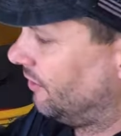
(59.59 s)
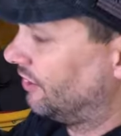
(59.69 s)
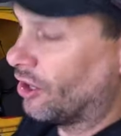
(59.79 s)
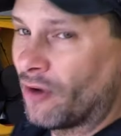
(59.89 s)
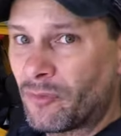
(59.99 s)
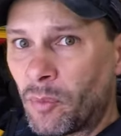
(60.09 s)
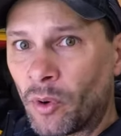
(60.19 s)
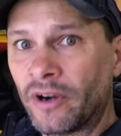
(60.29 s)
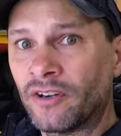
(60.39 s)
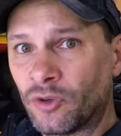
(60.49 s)
The
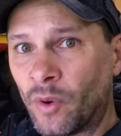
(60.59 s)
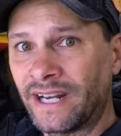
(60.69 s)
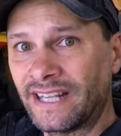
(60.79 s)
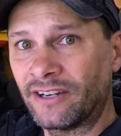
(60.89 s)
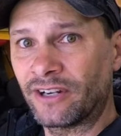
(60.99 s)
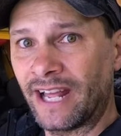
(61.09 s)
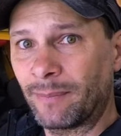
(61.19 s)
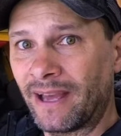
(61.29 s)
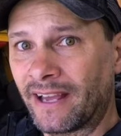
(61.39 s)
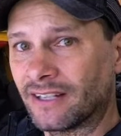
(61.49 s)
OverBoard 20 liter deck
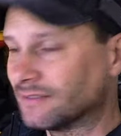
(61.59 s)
bag.